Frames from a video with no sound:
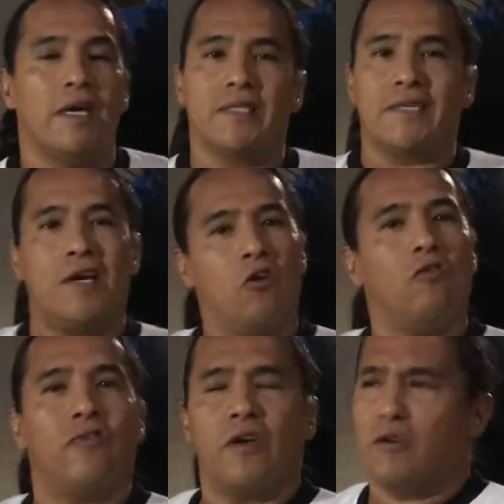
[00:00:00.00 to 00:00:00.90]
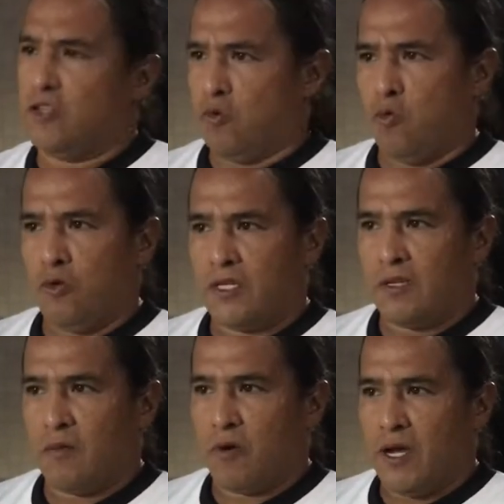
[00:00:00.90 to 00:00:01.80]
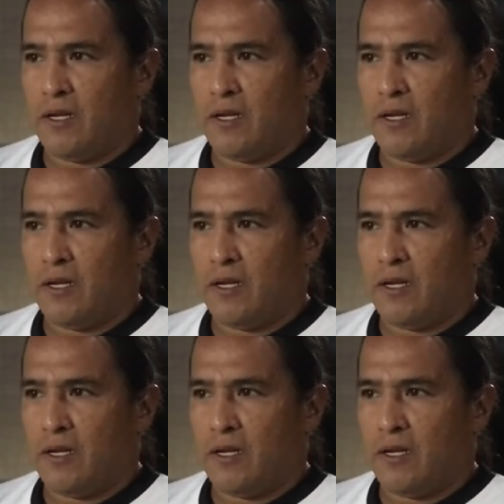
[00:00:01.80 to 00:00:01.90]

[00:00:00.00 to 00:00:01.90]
is get over there, Jerusalem, right?